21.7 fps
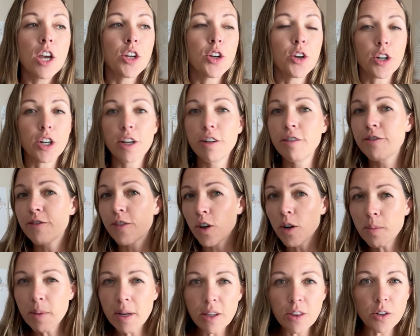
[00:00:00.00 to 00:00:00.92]
you're
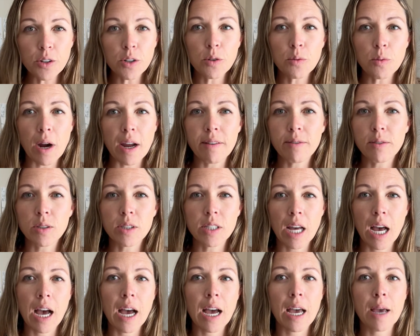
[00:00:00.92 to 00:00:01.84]
confirming their arrival
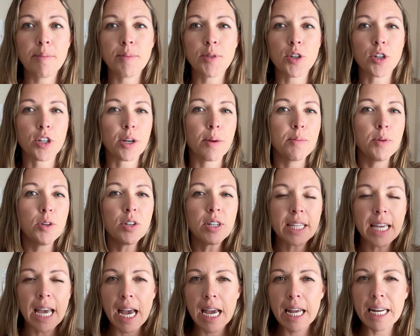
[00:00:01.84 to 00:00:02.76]
times, you're
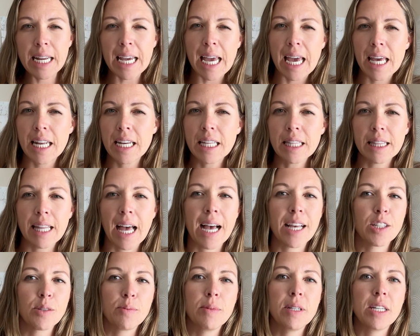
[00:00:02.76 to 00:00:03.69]
communicating any
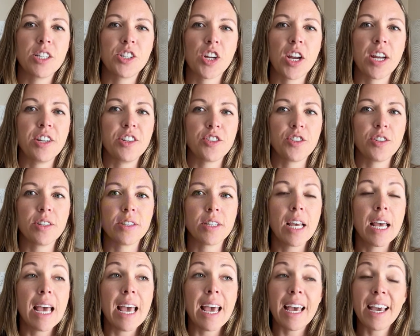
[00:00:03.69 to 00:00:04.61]
last minute changes,
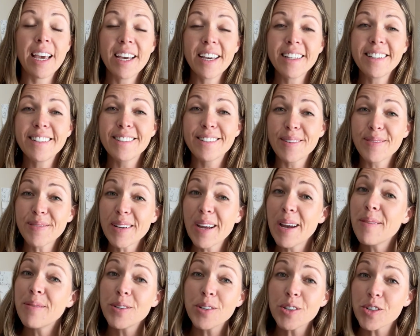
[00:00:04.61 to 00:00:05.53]
and
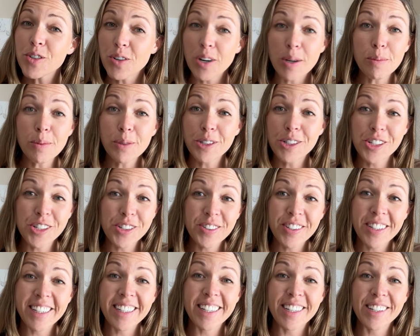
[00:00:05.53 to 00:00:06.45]
sometimes you're
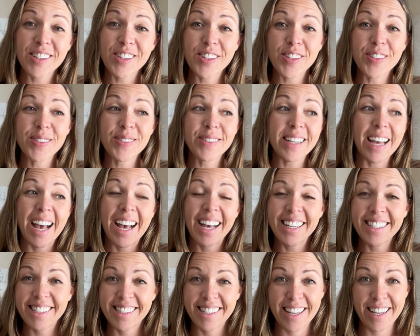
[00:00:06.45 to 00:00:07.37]
troubleshooting issues
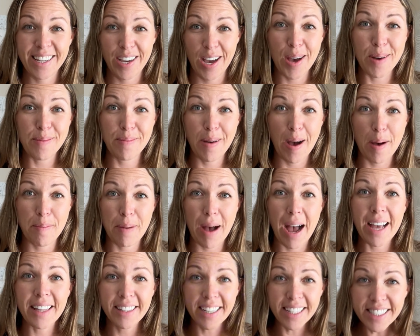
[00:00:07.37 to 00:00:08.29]
as they come up.
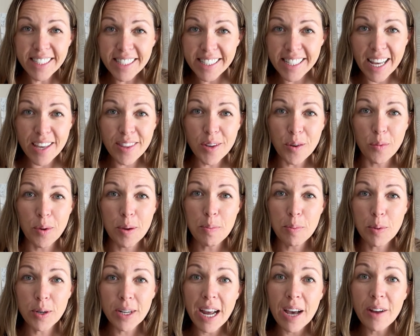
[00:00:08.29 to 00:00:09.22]
I like to say that we
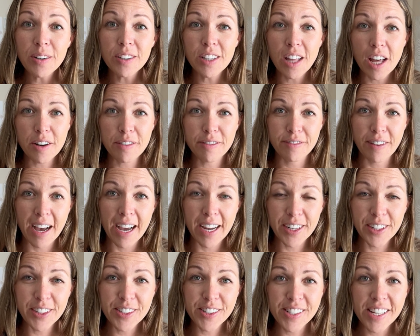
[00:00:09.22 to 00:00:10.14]
put out a lot of
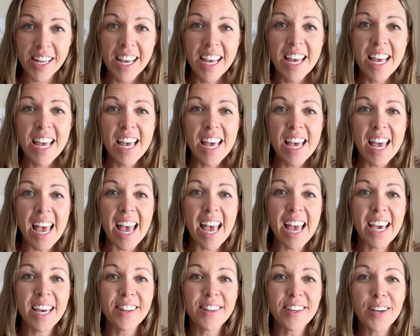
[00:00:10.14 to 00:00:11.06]
fires
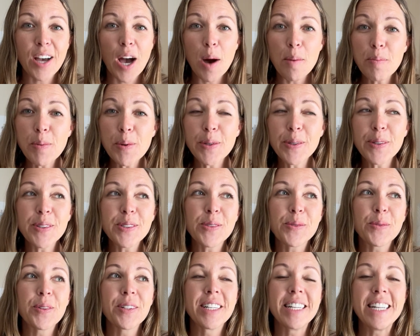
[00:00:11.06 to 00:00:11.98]
and the couples
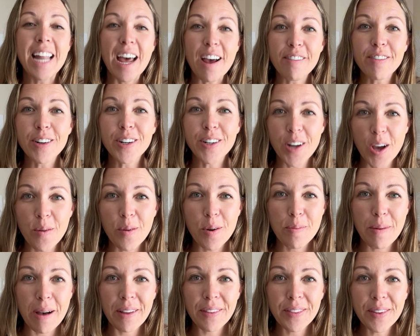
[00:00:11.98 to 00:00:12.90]
will never know
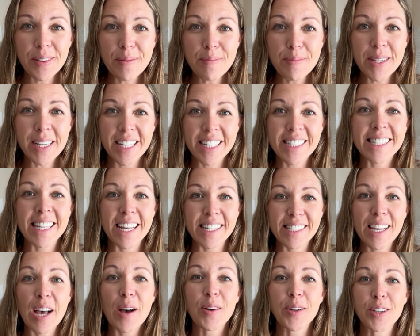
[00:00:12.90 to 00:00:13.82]
about them because
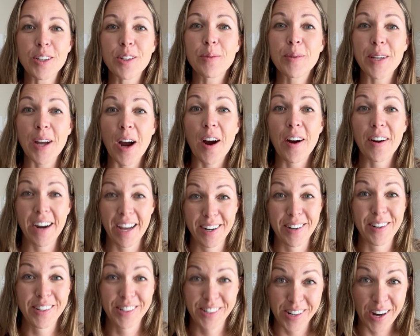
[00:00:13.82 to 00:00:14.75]
that's how good we are at
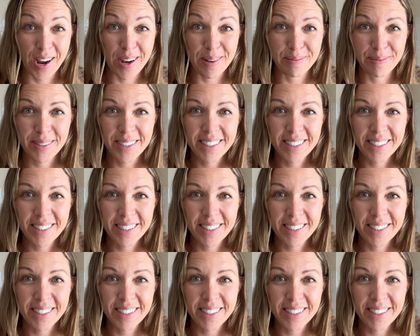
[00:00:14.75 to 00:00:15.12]
our job.